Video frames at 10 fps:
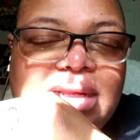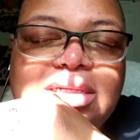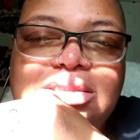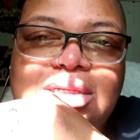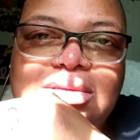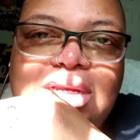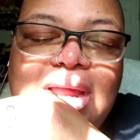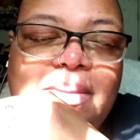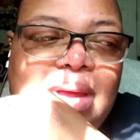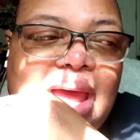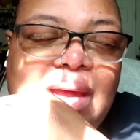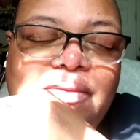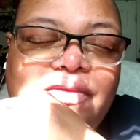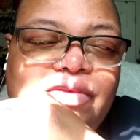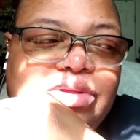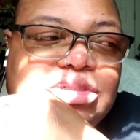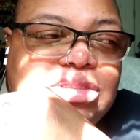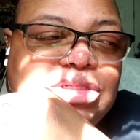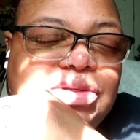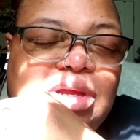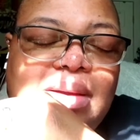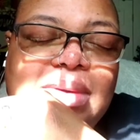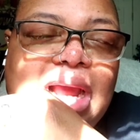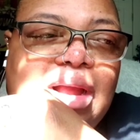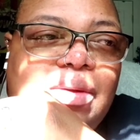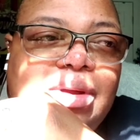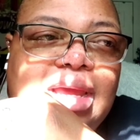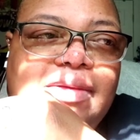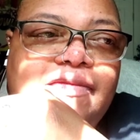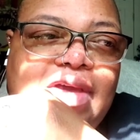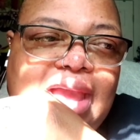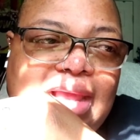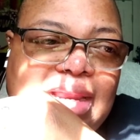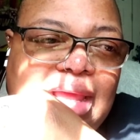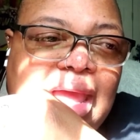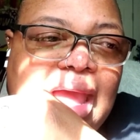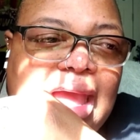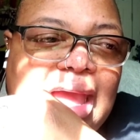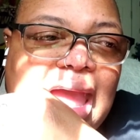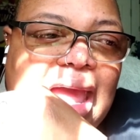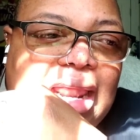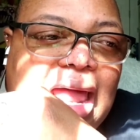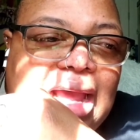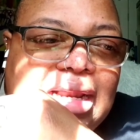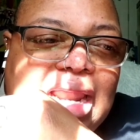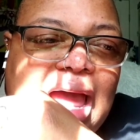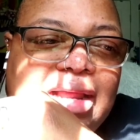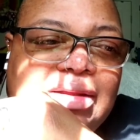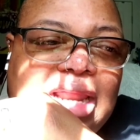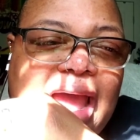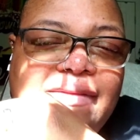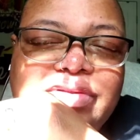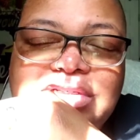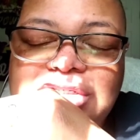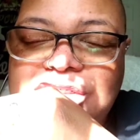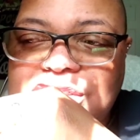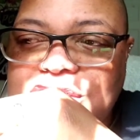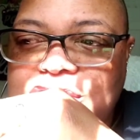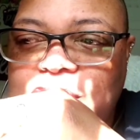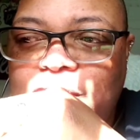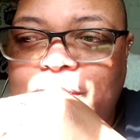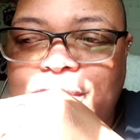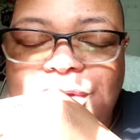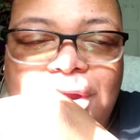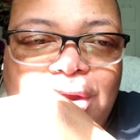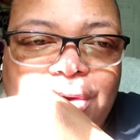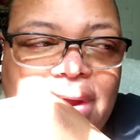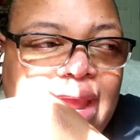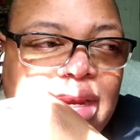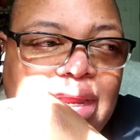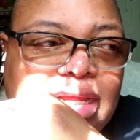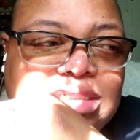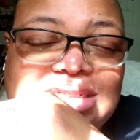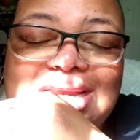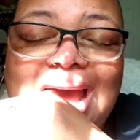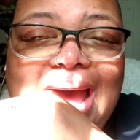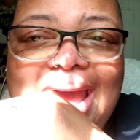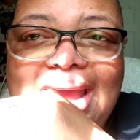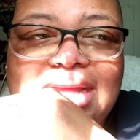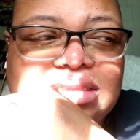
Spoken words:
That's something I refuse to do here. I'm not gonna keep faking it and act like life is just so pure and grand. It's not.